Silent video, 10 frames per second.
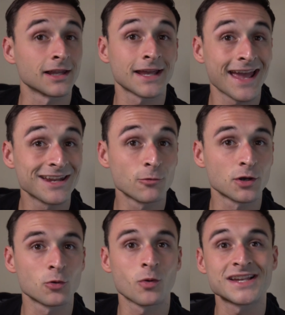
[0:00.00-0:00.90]
like
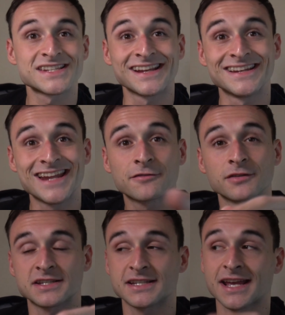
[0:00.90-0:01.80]
anyone who has a
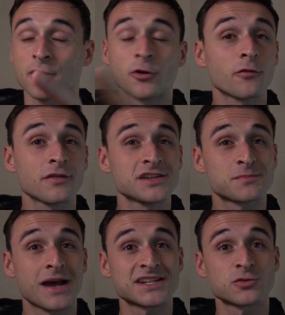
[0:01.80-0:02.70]
Netflix account, over this
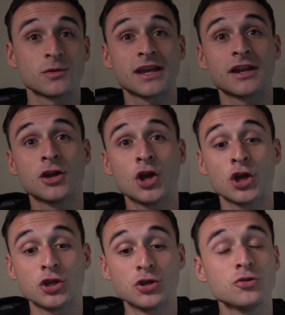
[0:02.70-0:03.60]
past weekend,
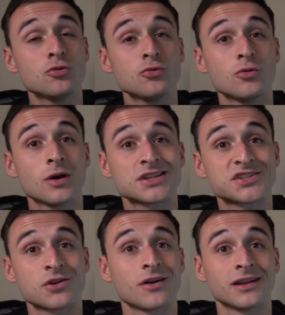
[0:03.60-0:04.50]
you
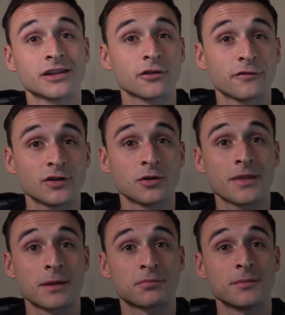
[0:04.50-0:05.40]
saw a little film
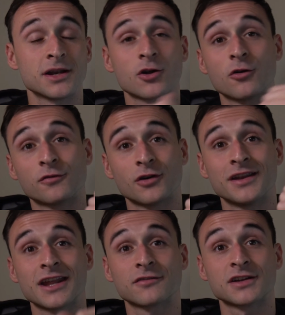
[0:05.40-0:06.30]
that premiered over
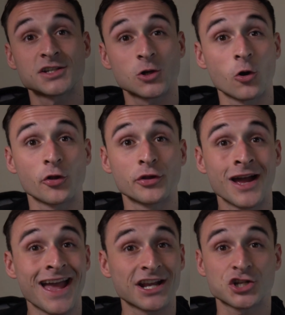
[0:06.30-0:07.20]
on Netflix called
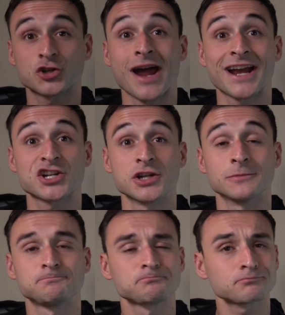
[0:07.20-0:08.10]
Extraction.
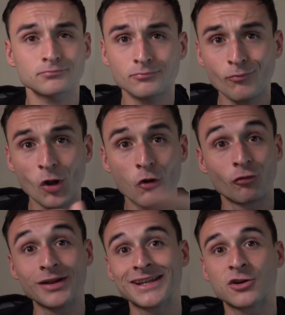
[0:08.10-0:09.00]

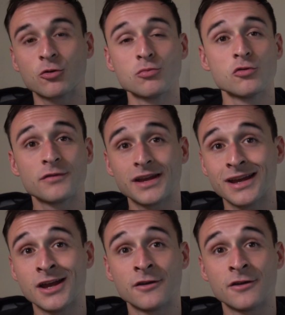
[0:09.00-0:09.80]
Really cool movie,